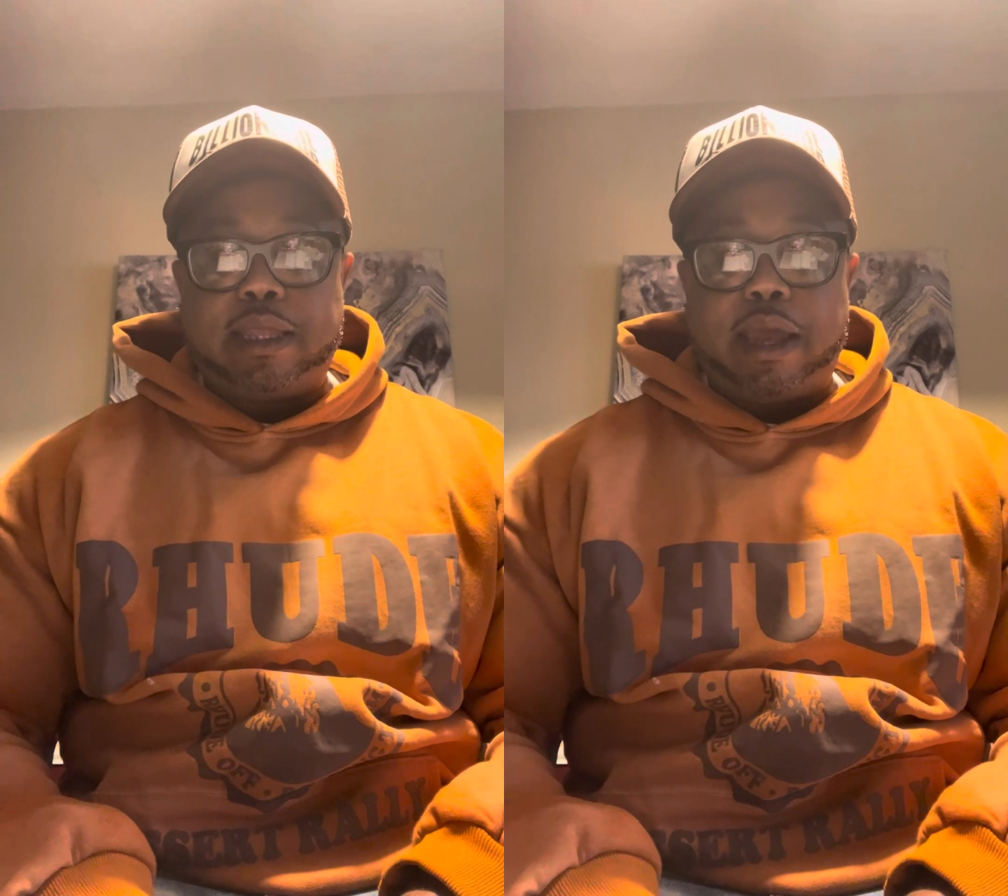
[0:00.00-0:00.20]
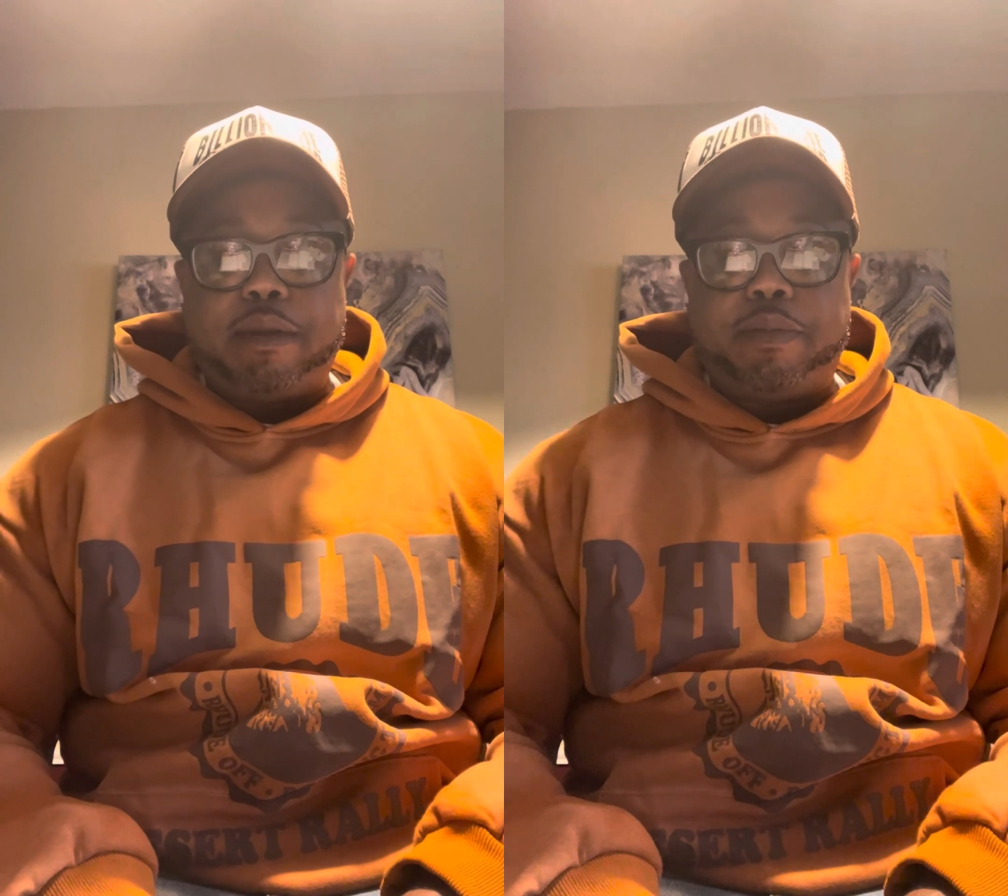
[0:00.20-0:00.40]

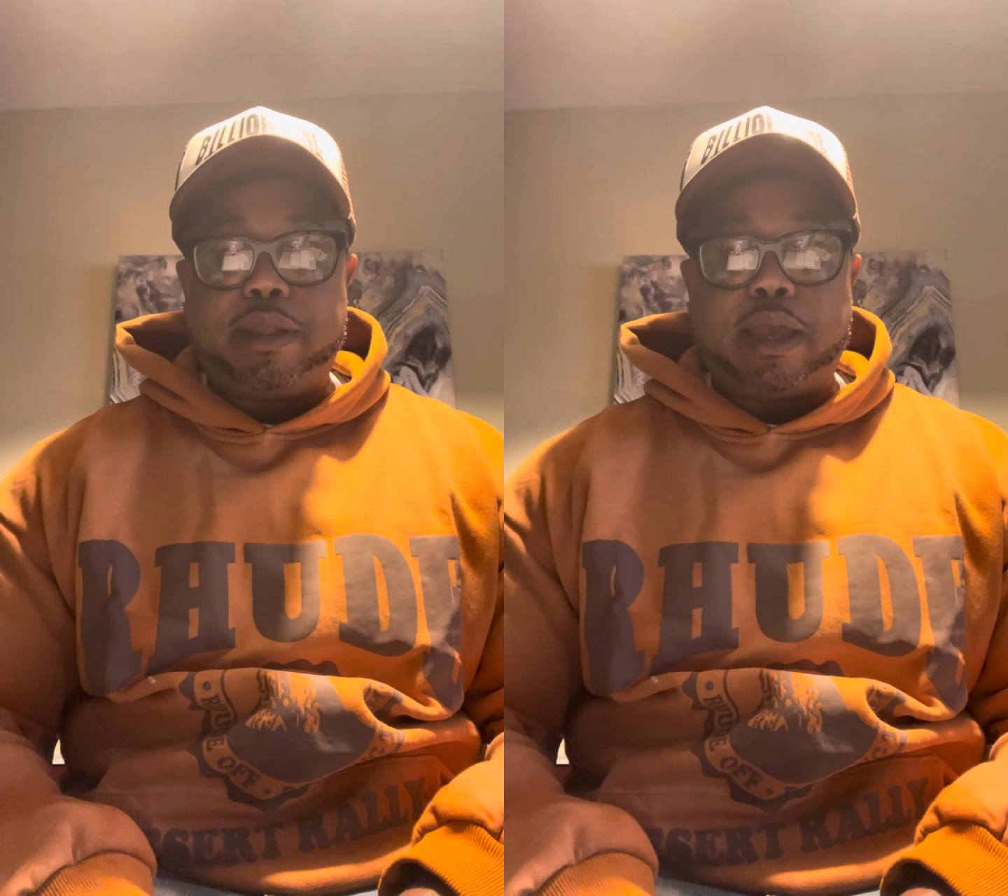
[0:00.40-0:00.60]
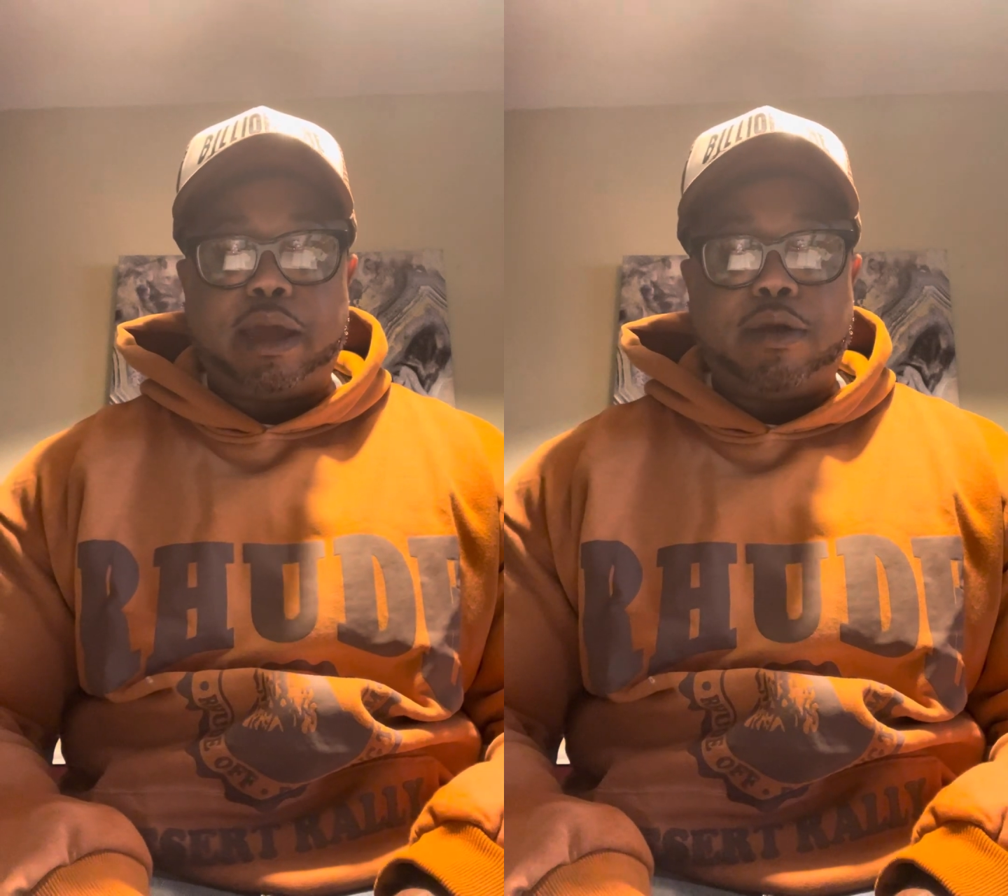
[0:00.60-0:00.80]
that and
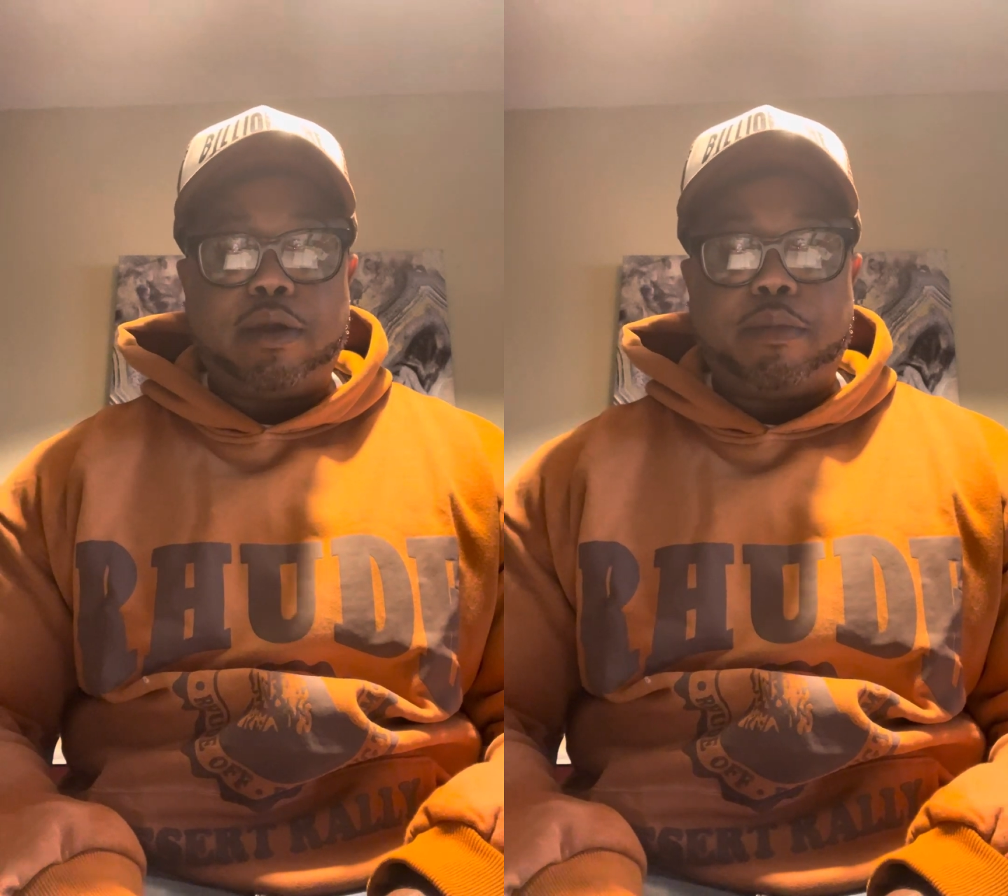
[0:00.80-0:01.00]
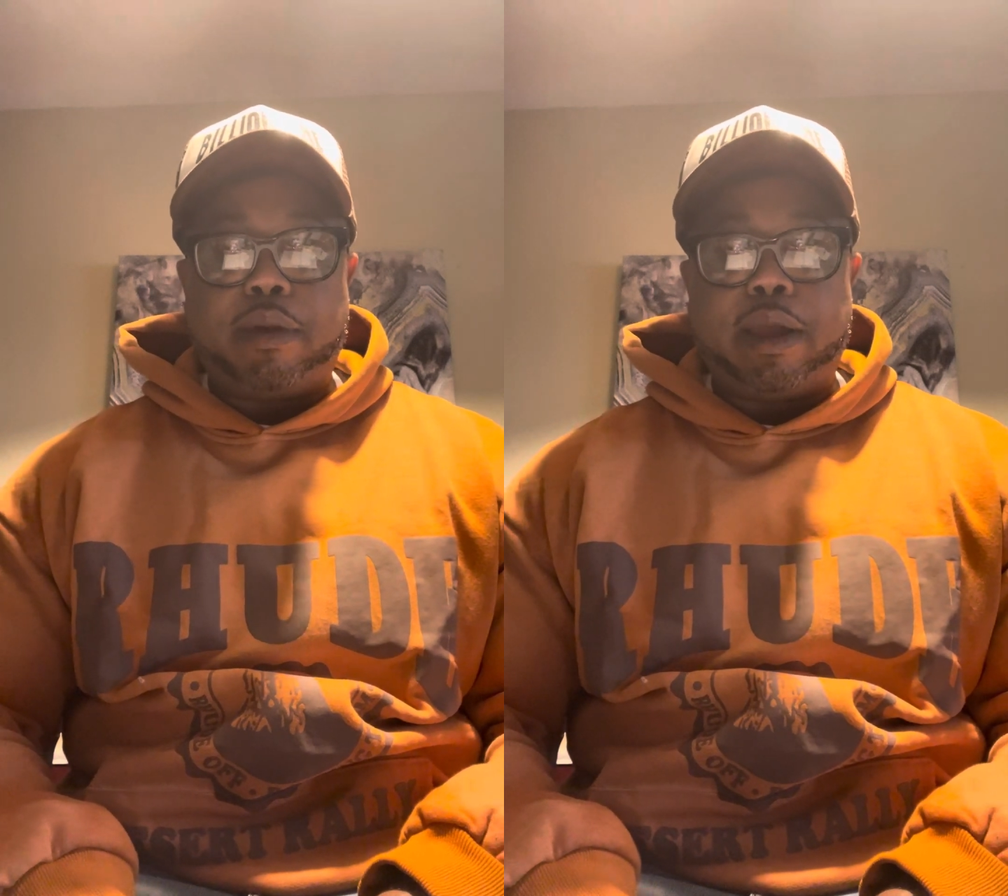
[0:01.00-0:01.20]
put that on
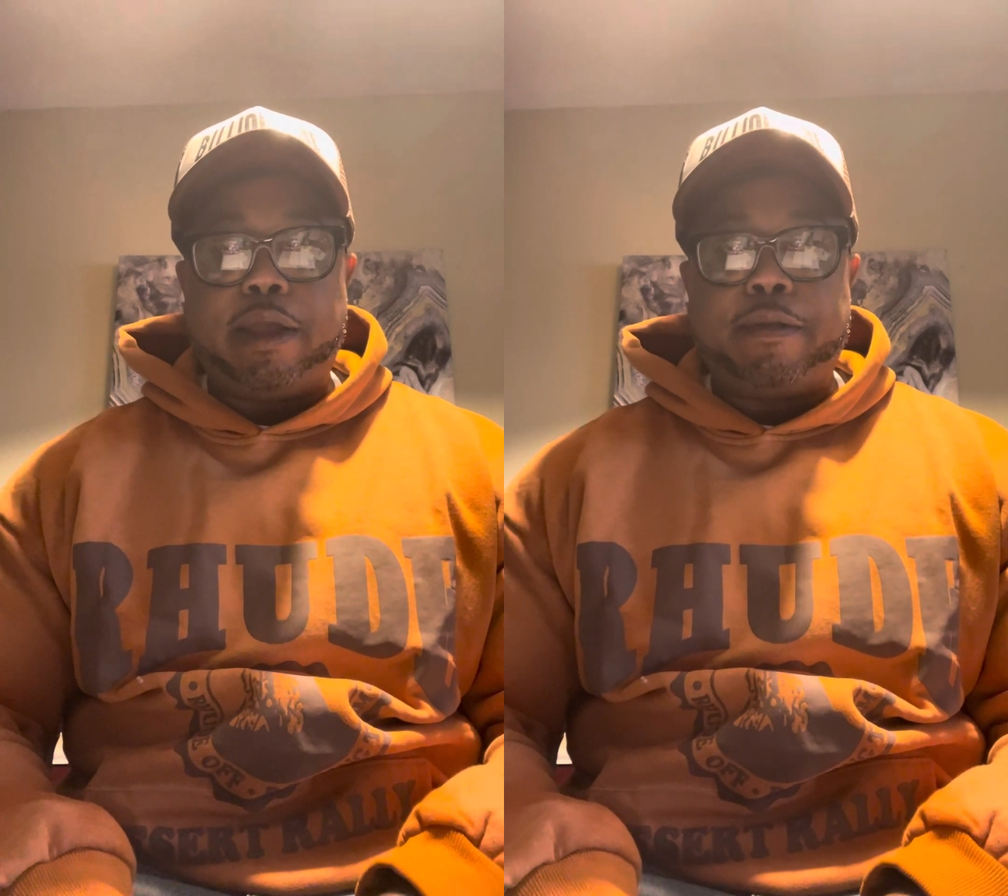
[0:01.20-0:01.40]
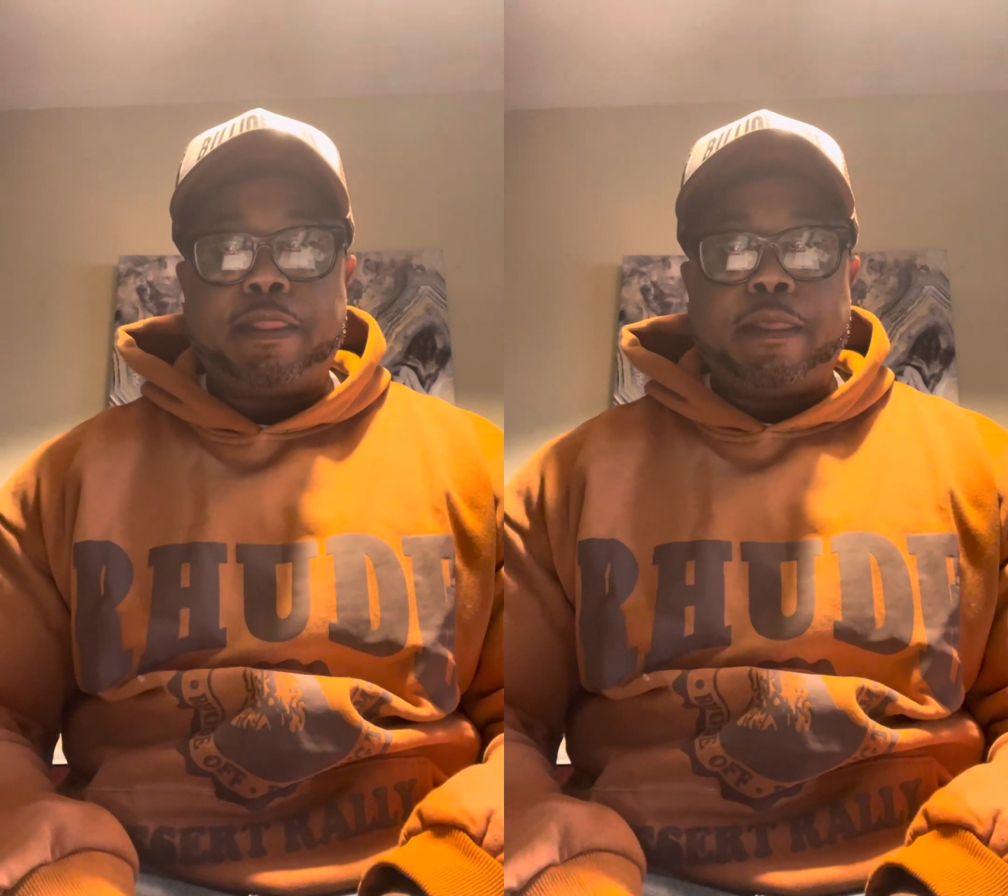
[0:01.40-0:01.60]
your
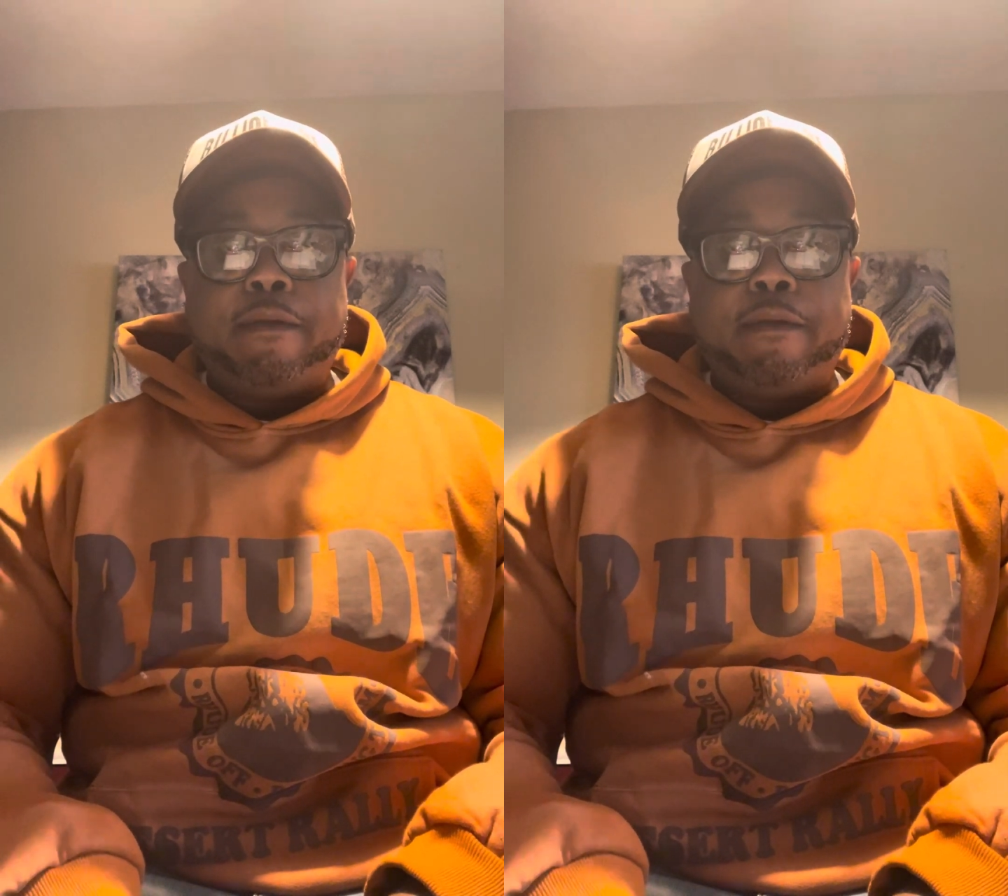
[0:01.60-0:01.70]
brain.